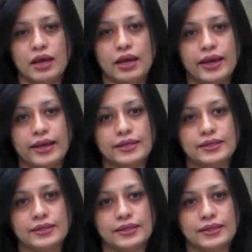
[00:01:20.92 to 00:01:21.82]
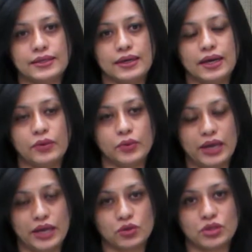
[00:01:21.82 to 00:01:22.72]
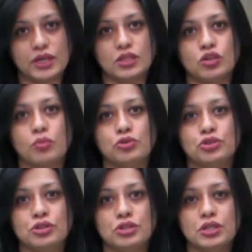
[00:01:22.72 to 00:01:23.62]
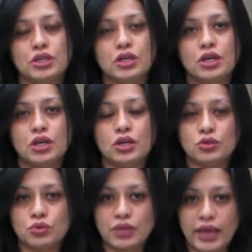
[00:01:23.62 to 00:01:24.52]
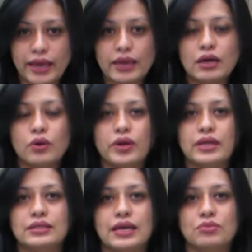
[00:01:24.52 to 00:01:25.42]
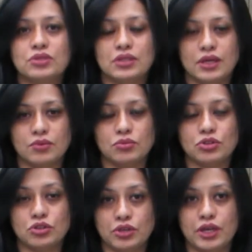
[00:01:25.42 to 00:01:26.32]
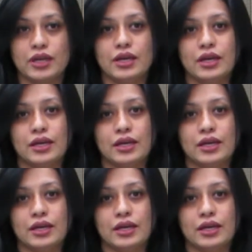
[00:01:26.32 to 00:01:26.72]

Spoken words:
And I would like to take this opportunity to thank our exams teams today.